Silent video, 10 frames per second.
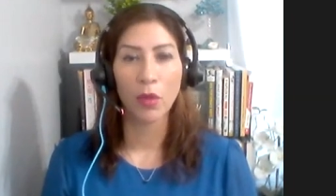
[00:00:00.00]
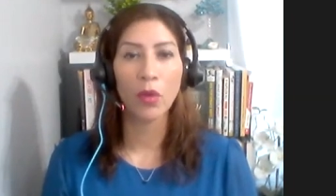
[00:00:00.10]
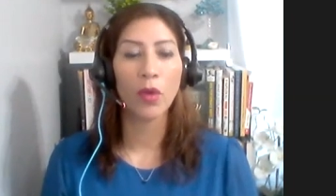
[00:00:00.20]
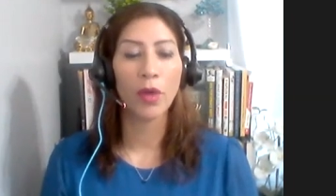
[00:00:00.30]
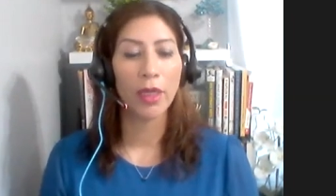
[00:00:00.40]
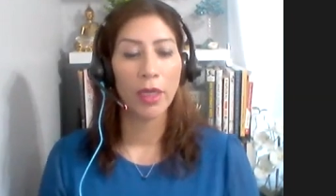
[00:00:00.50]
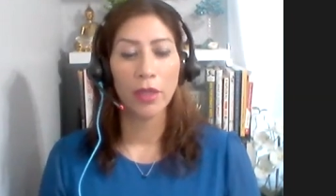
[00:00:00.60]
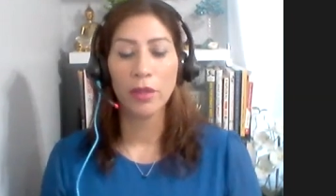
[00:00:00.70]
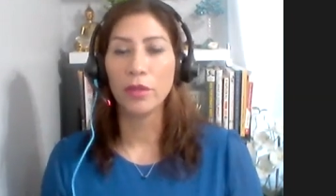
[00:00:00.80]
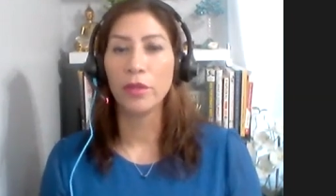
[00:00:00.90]
Or
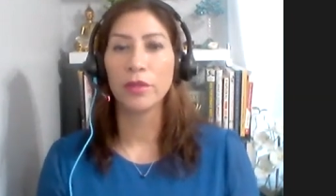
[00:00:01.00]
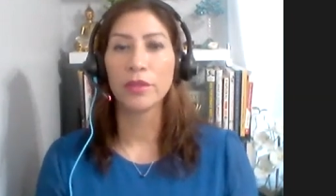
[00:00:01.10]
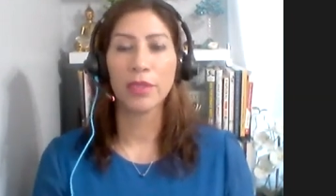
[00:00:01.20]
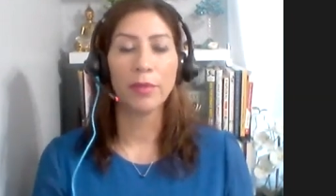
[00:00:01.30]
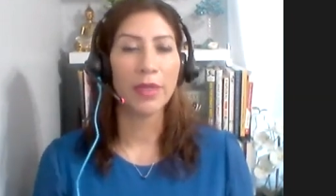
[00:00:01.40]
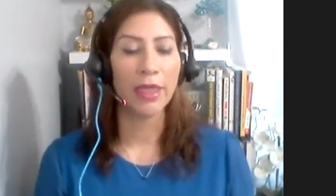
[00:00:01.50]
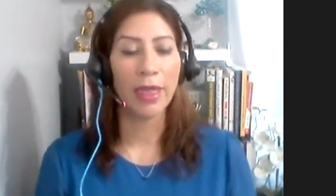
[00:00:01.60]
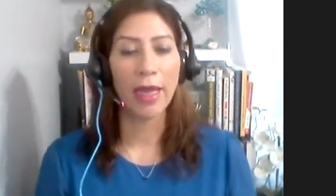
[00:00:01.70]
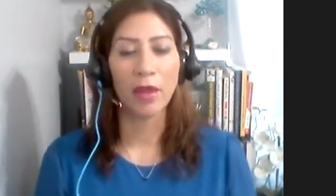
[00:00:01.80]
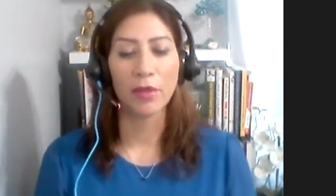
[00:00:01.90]
you do
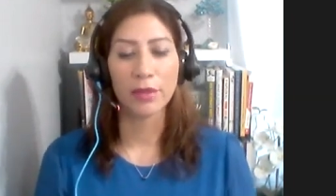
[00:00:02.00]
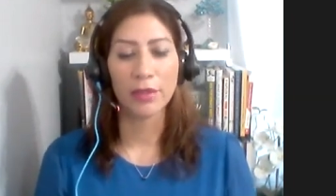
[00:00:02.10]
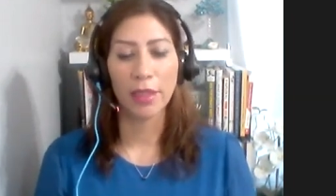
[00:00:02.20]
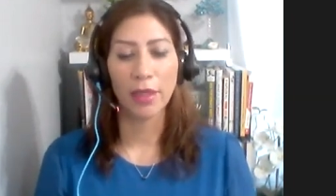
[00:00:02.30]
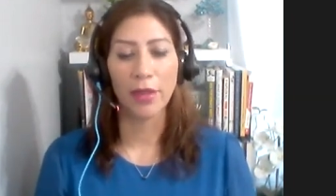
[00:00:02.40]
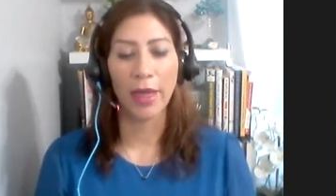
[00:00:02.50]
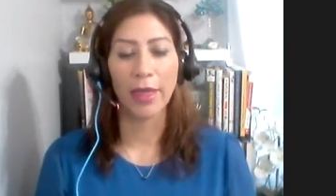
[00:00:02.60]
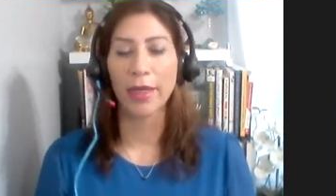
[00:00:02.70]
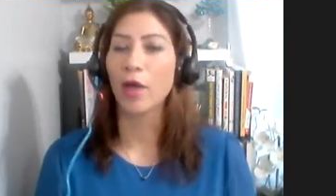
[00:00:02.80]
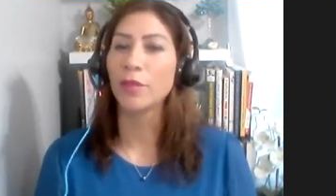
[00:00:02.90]
something else
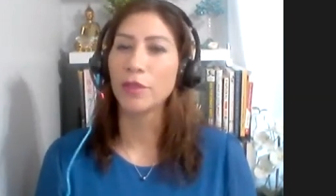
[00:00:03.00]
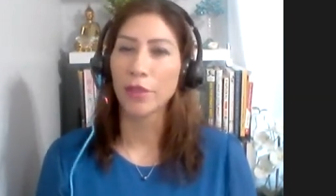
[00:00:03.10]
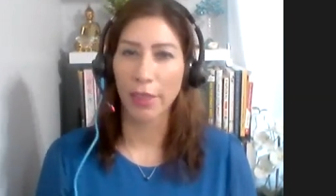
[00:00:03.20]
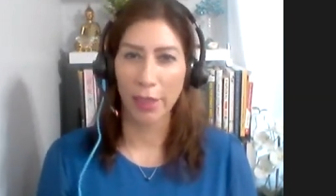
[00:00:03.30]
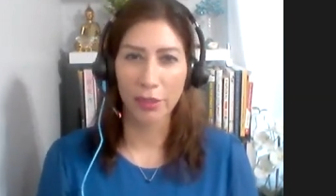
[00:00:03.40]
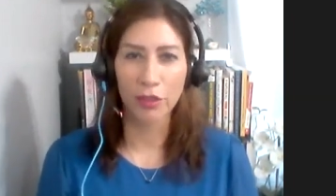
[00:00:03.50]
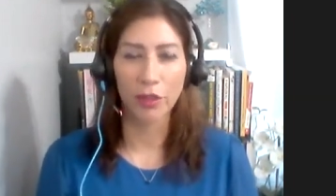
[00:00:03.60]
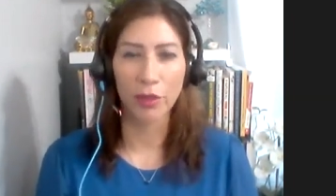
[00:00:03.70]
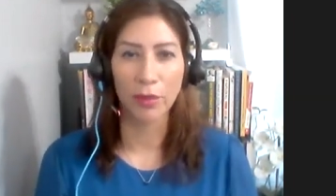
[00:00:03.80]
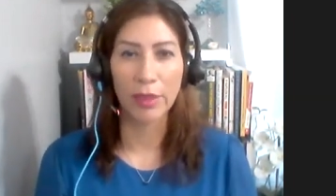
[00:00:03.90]
that helps you connect
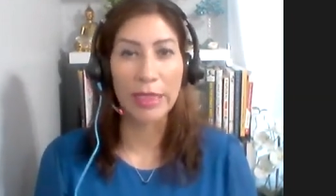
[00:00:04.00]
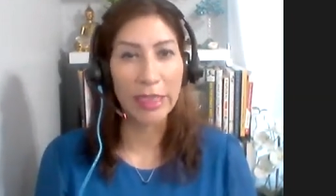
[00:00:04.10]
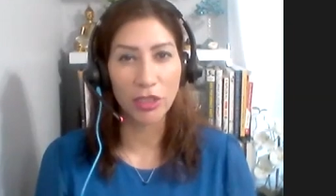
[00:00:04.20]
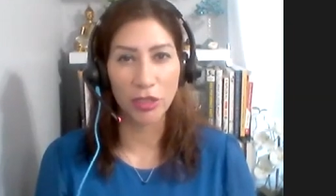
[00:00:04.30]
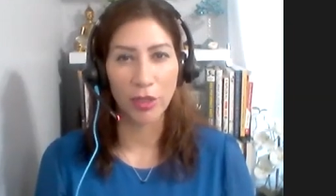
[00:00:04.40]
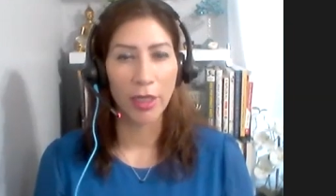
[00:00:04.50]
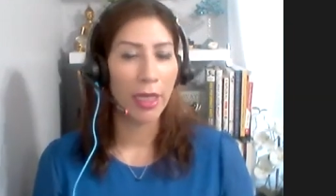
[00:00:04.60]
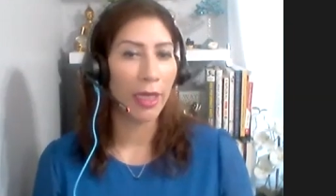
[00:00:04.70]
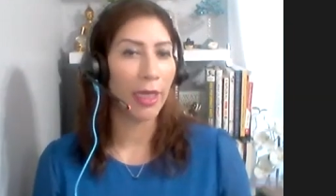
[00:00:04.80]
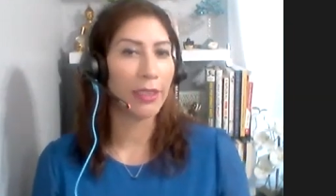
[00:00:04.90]
to nature,
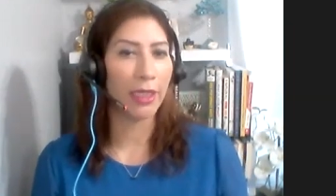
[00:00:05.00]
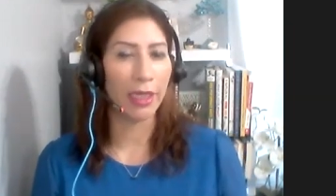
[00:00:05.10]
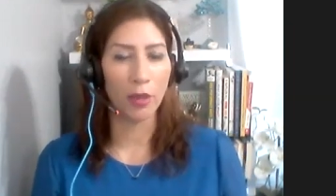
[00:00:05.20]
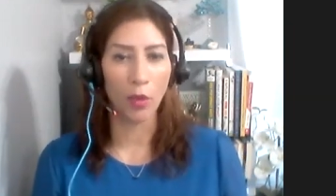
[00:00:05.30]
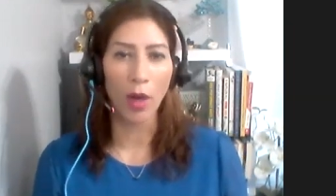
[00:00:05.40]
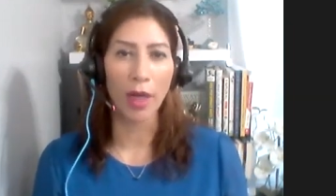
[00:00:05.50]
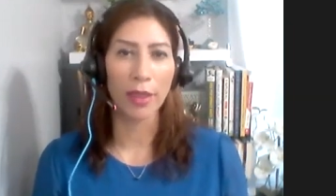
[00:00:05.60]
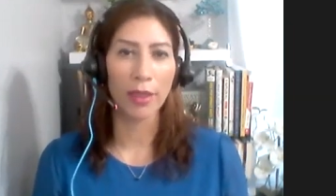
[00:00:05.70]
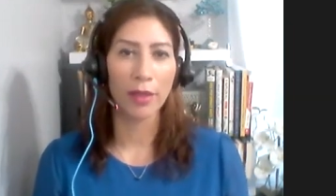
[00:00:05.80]
like taking a walk.